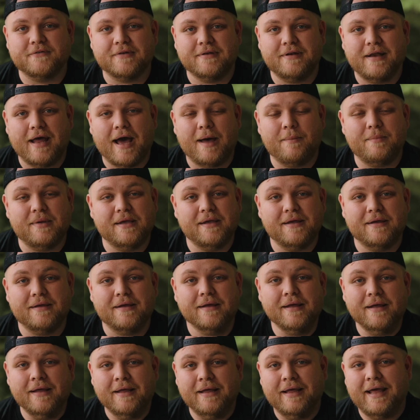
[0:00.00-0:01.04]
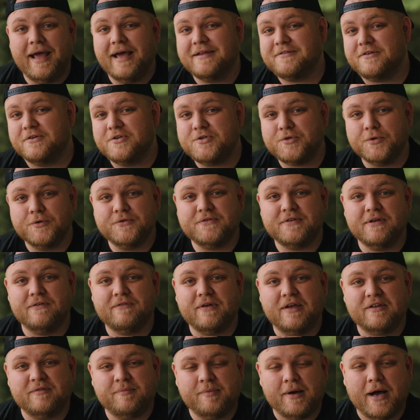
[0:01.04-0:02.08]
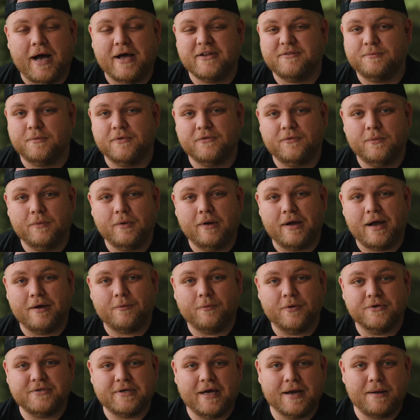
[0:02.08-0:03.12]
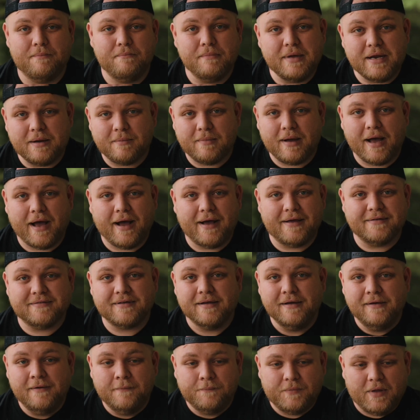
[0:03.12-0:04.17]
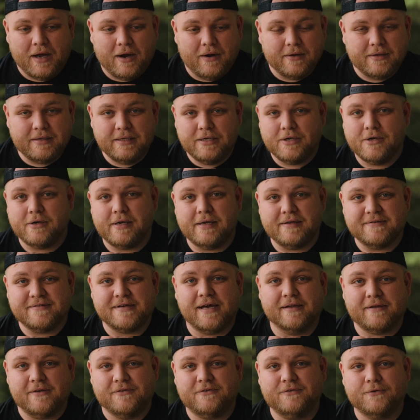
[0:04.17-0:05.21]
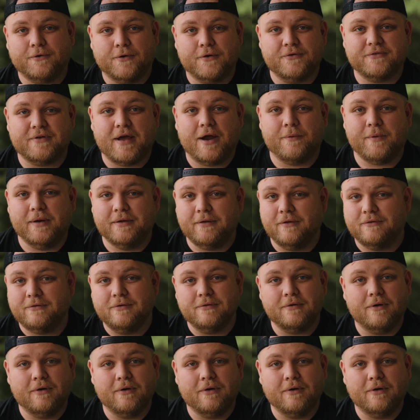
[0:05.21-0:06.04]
and not be as intrusive as possible. So we're trying to minimize our gear inside the store. So I rented 2